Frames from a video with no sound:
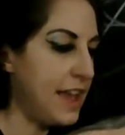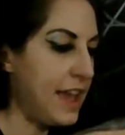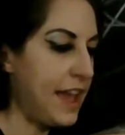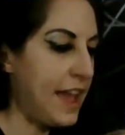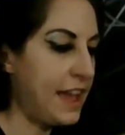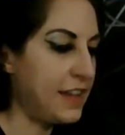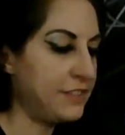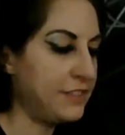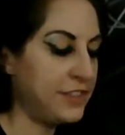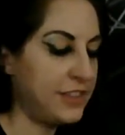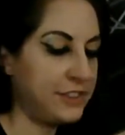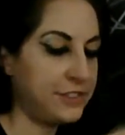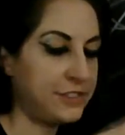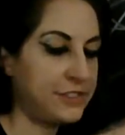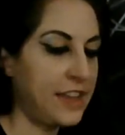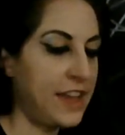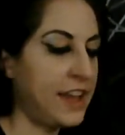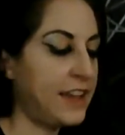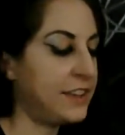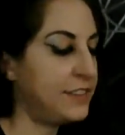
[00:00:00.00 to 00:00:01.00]
And this
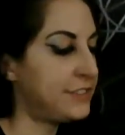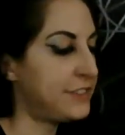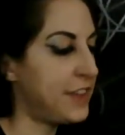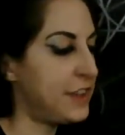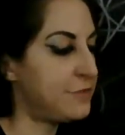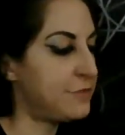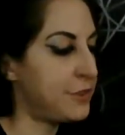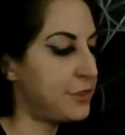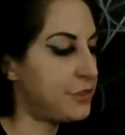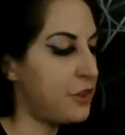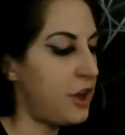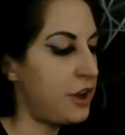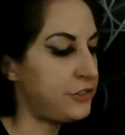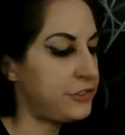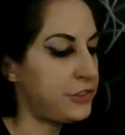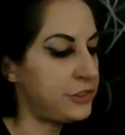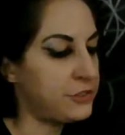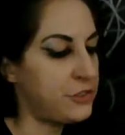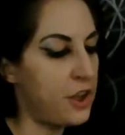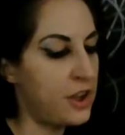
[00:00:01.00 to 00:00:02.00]
says, if a thought
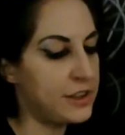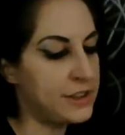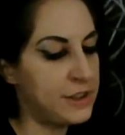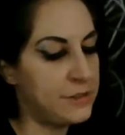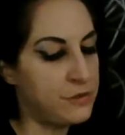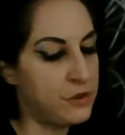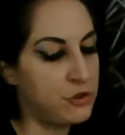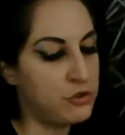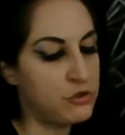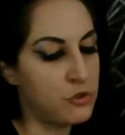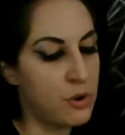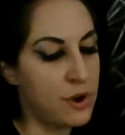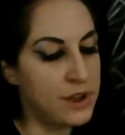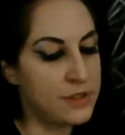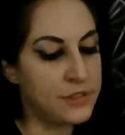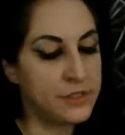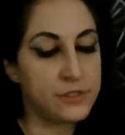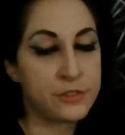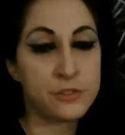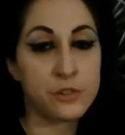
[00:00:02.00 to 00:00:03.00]
does not give you joy,
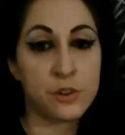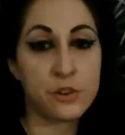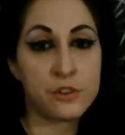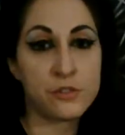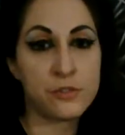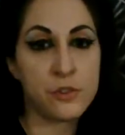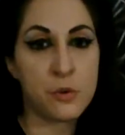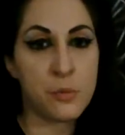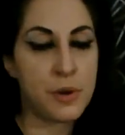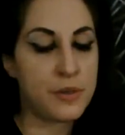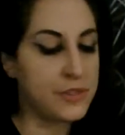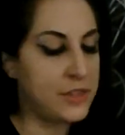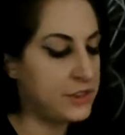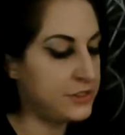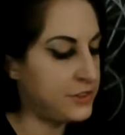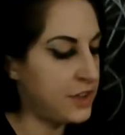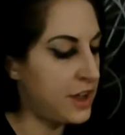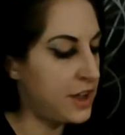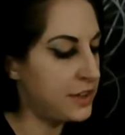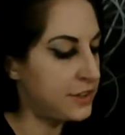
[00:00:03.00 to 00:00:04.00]
then search for one that
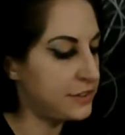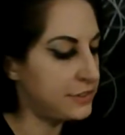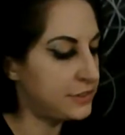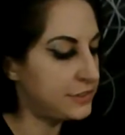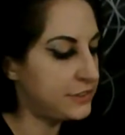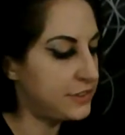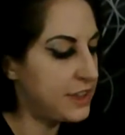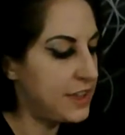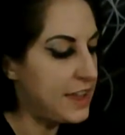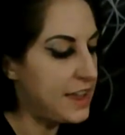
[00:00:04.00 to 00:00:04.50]
does.